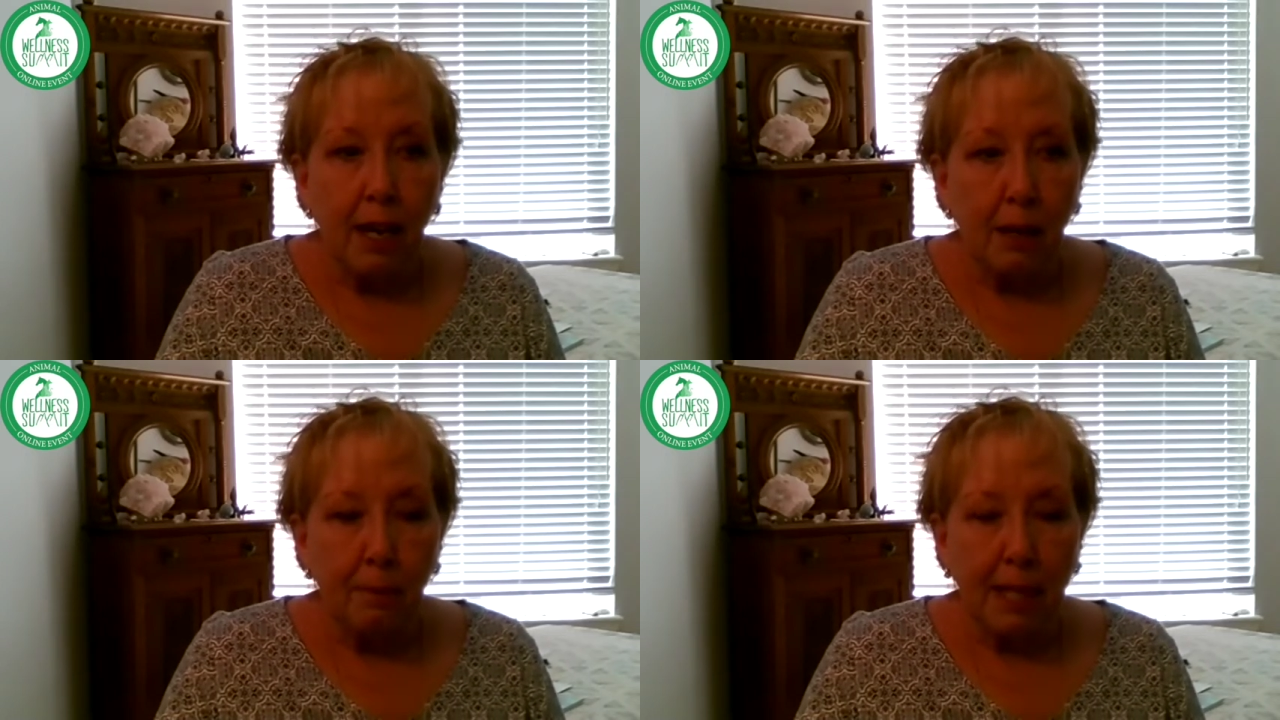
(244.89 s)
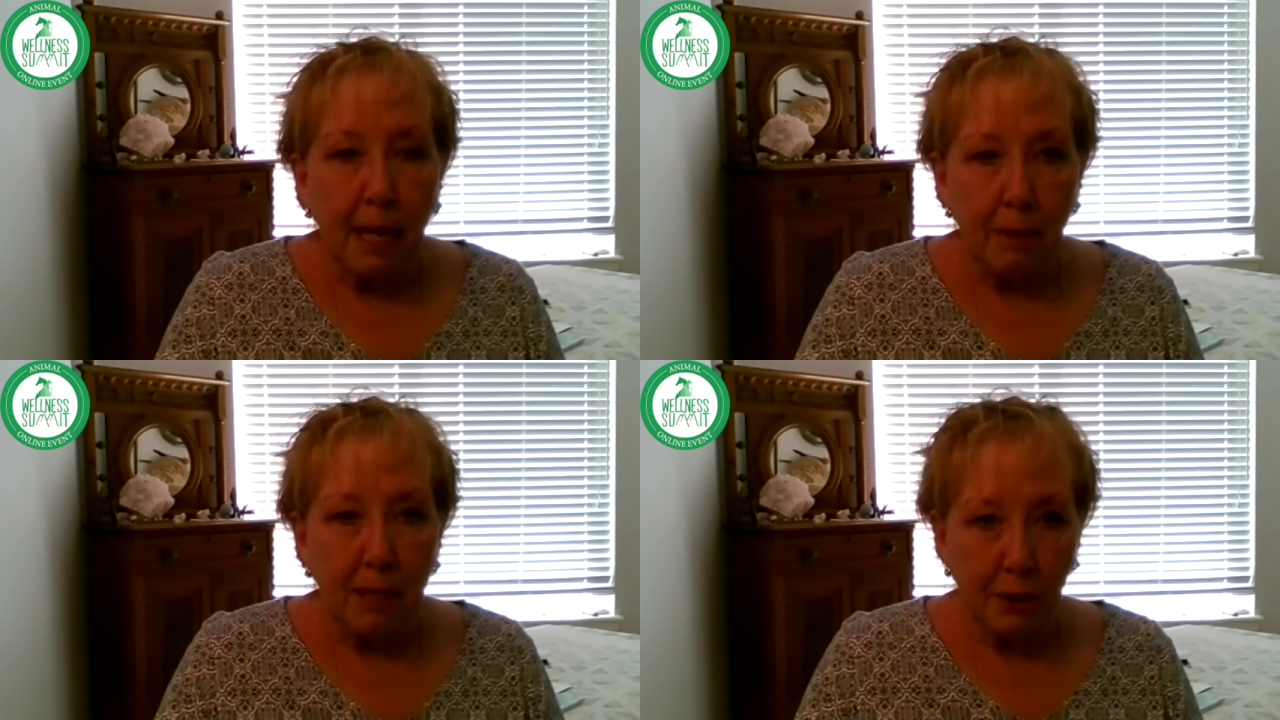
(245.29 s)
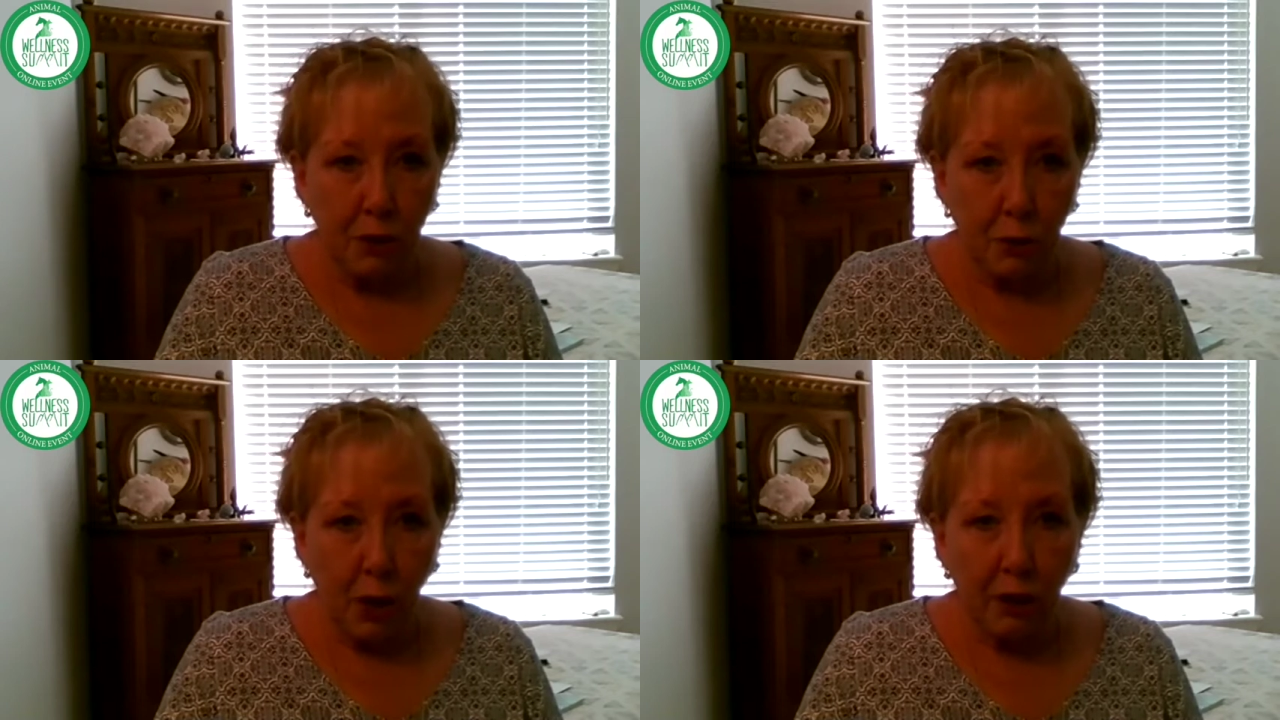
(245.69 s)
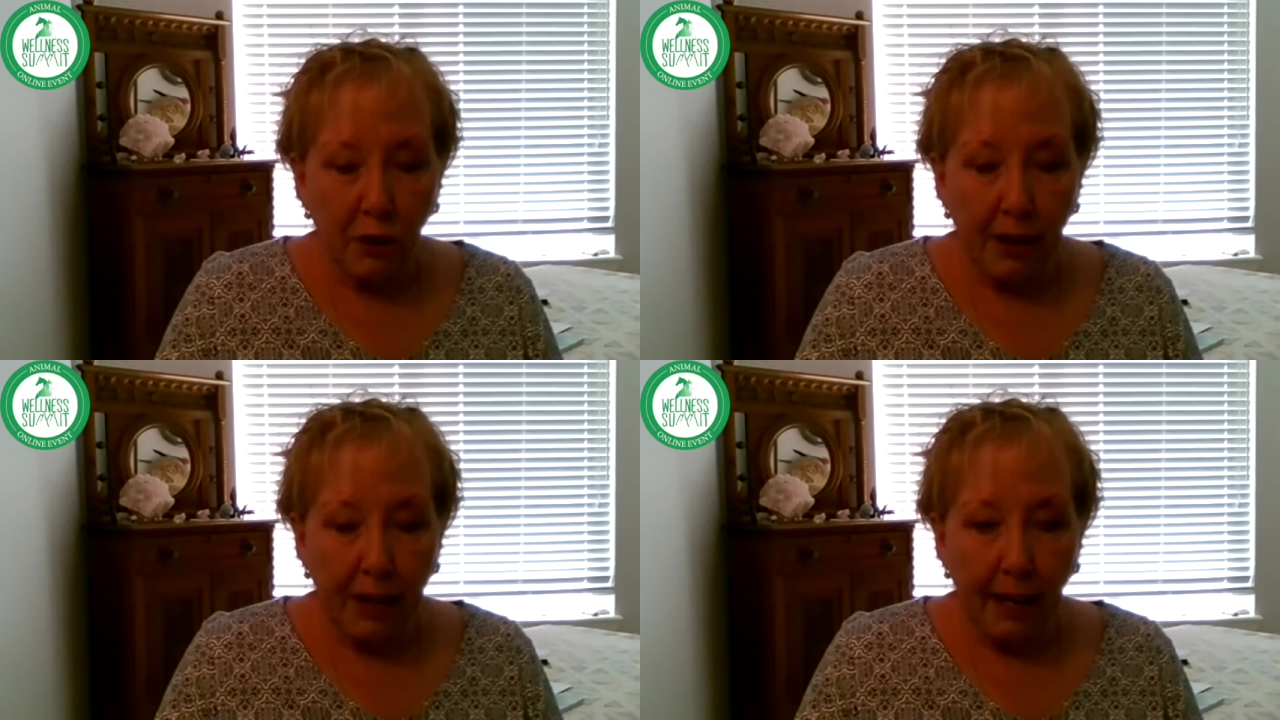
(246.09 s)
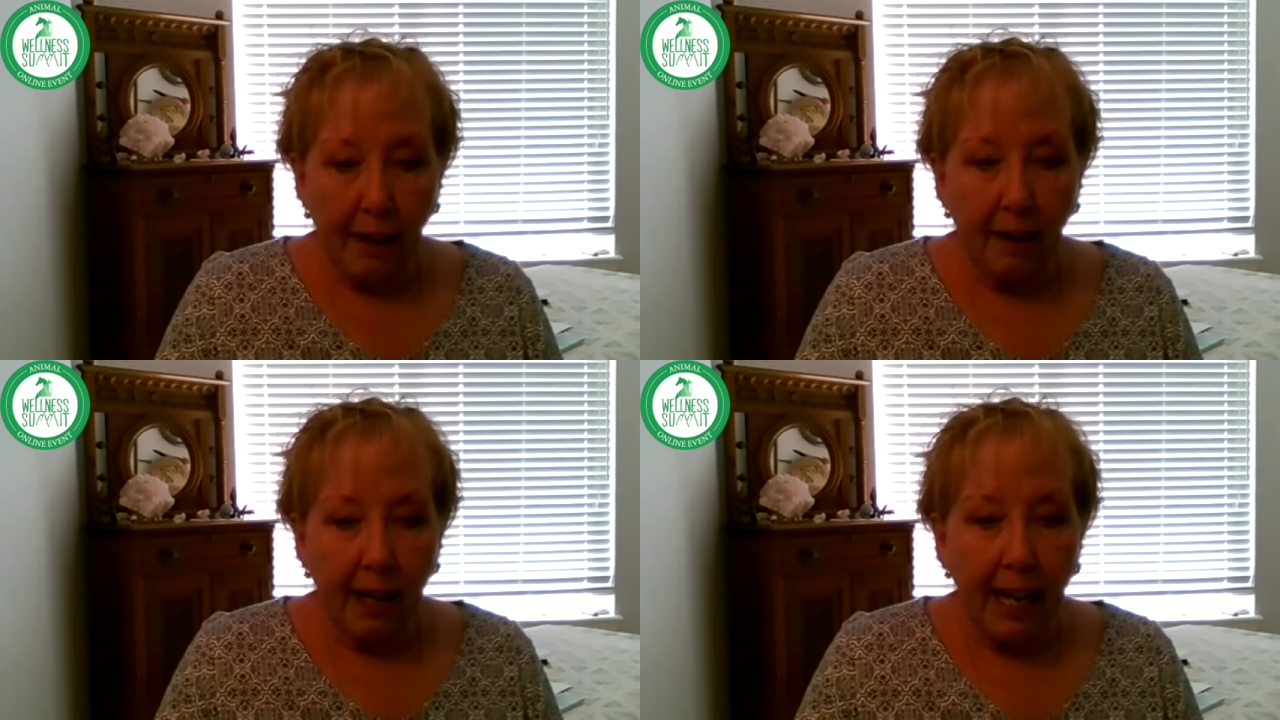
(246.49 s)
became an instructor
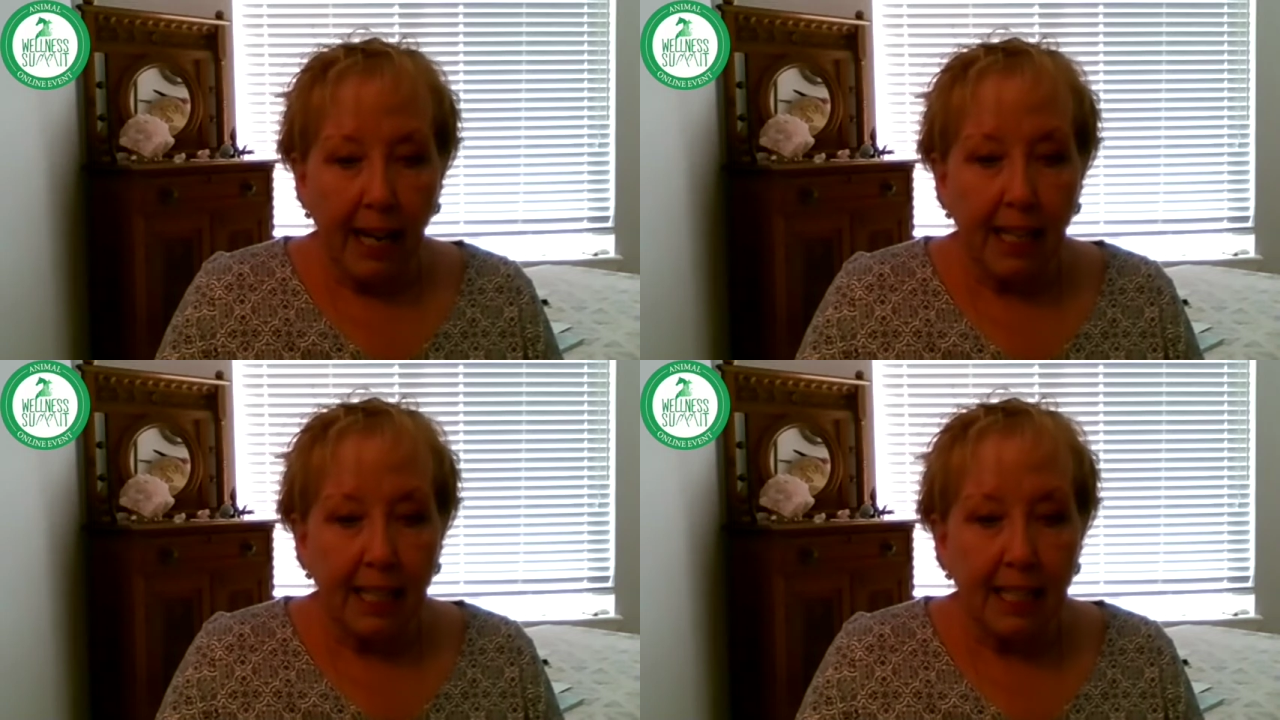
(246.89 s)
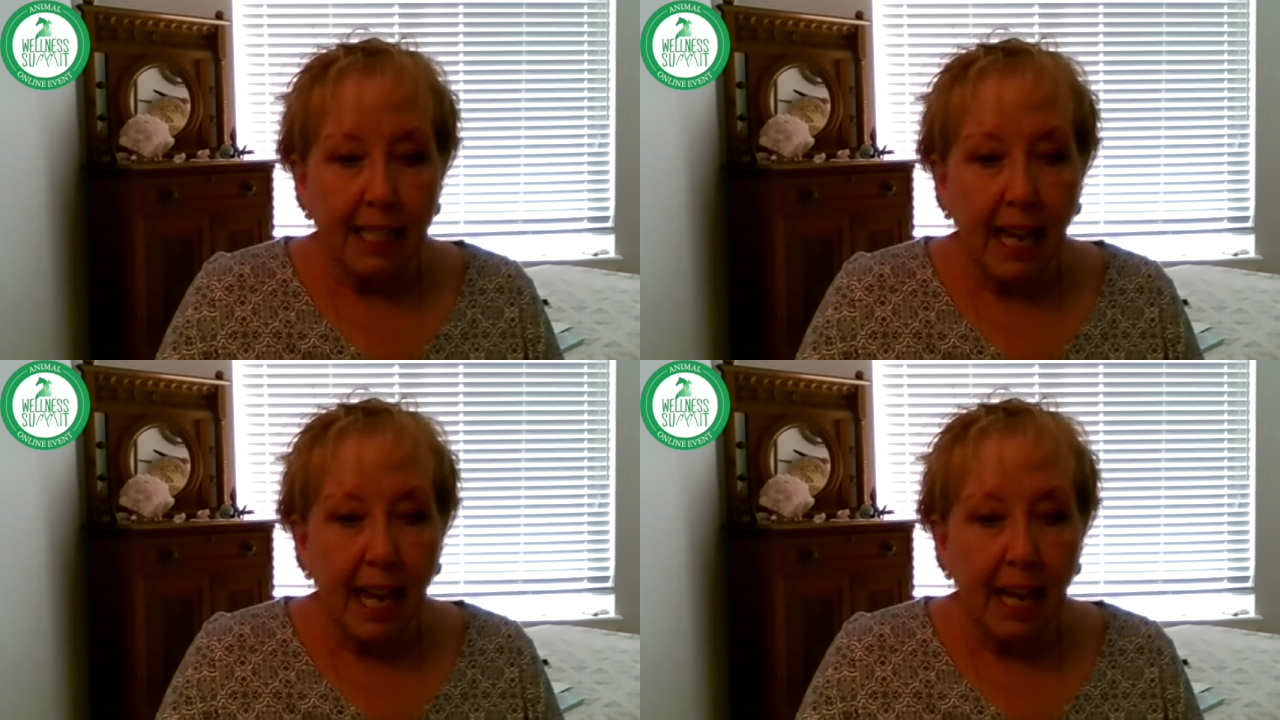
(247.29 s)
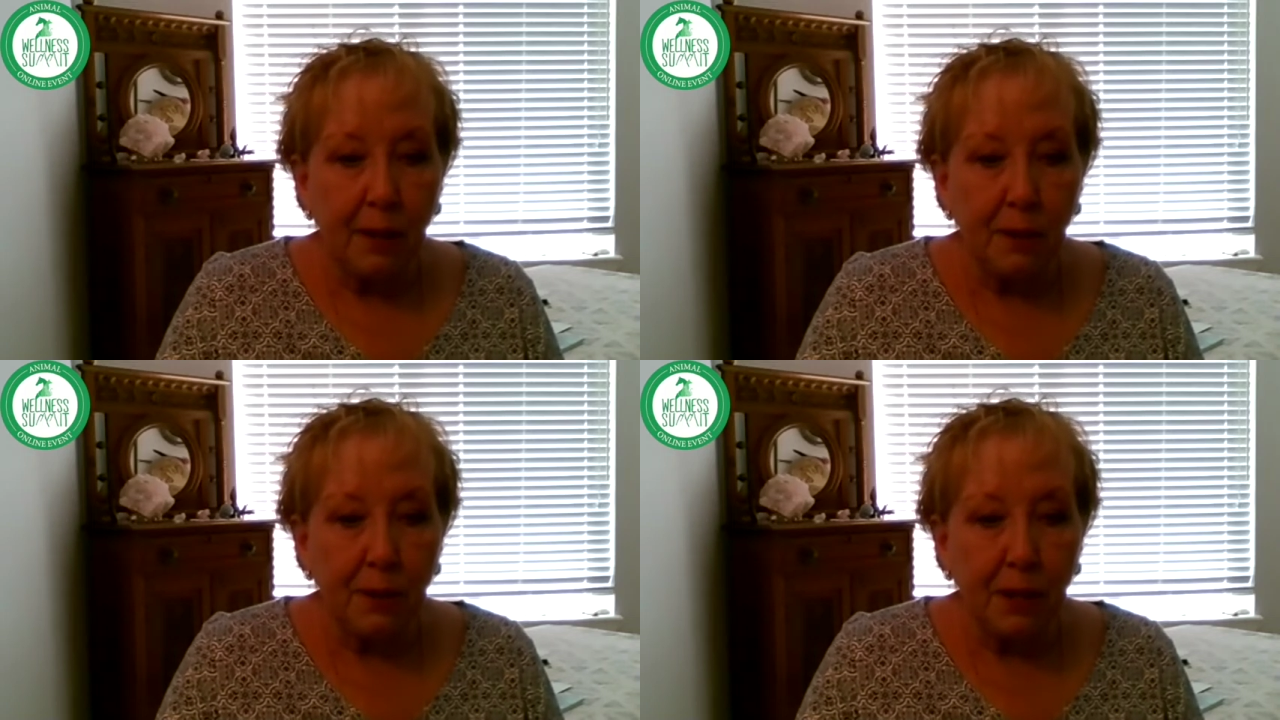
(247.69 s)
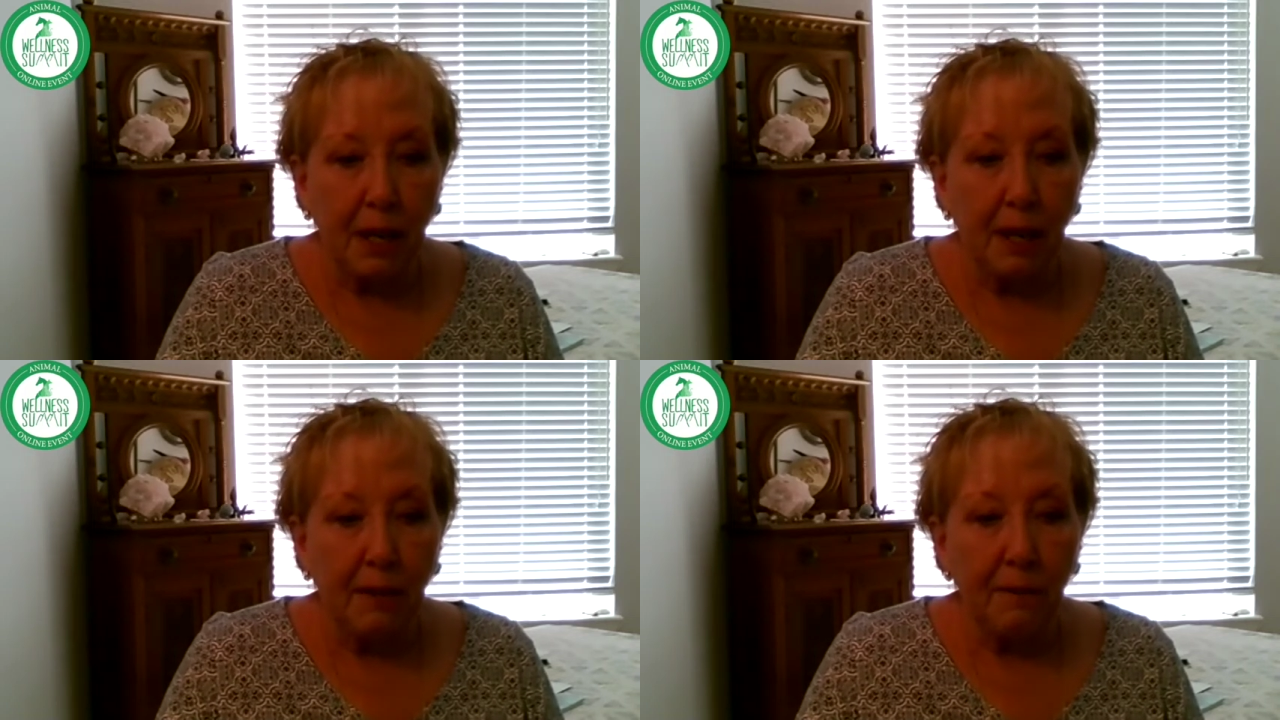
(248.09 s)
there. And as I